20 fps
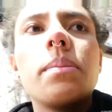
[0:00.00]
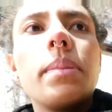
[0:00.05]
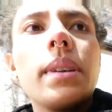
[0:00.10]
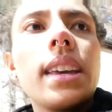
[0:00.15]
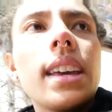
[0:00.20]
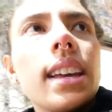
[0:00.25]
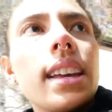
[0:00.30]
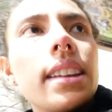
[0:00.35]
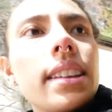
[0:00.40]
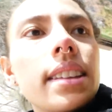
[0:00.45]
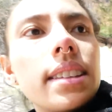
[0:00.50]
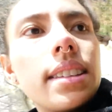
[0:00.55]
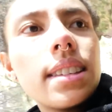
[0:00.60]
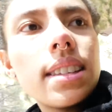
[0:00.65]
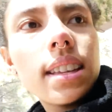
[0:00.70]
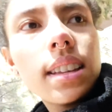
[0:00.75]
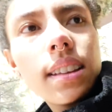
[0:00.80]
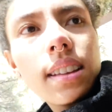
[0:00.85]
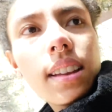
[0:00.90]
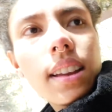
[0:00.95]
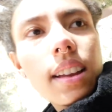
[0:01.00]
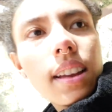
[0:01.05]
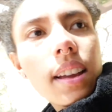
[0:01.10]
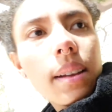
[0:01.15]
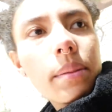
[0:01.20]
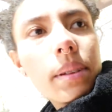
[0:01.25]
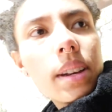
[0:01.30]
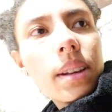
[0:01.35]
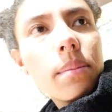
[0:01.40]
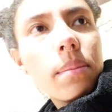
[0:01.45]
because
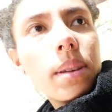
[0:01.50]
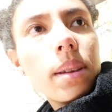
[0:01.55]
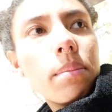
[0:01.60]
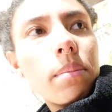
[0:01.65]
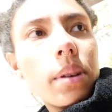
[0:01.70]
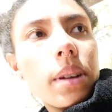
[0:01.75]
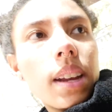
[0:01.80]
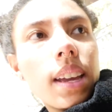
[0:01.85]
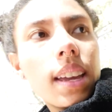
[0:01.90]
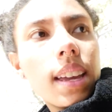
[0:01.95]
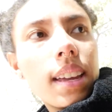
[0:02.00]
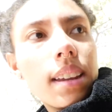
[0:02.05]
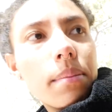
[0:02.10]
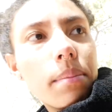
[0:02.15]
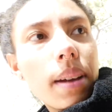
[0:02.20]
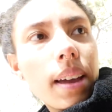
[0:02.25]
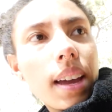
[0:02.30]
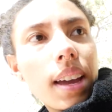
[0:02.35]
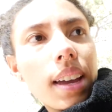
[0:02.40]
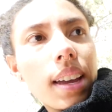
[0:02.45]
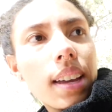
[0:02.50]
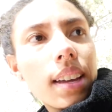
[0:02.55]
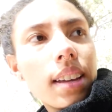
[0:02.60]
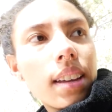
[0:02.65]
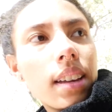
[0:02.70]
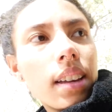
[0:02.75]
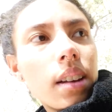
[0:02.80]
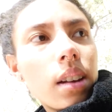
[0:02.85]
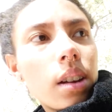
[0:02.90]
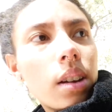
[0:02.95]
I'm gonna be putting in my
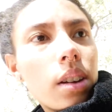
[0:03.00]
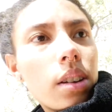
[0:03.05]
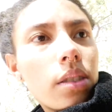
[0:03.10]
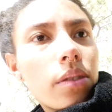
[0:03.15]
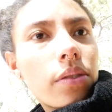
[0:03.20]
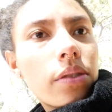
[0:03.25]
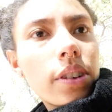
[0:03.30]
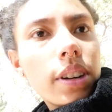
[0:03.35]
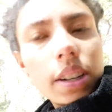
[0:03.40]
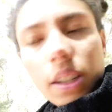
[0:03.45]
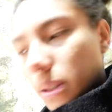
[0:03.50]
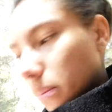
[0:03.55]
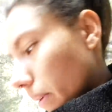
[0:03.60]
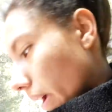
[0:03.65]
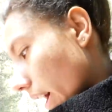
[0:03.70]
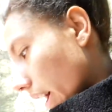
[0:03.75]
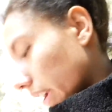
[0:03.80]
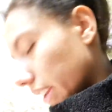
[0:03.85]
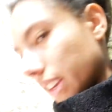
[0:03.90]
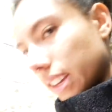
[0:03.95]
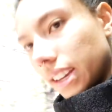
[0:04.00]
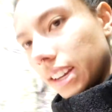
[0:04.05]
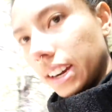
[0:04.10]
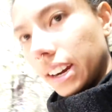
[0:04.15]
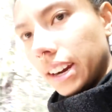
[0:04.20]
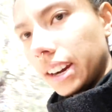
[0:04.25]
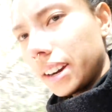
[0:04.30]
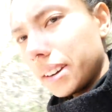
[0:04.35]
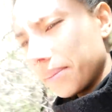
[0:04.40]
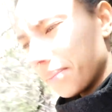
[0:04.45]
fridge back
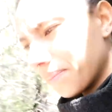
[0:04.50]
here.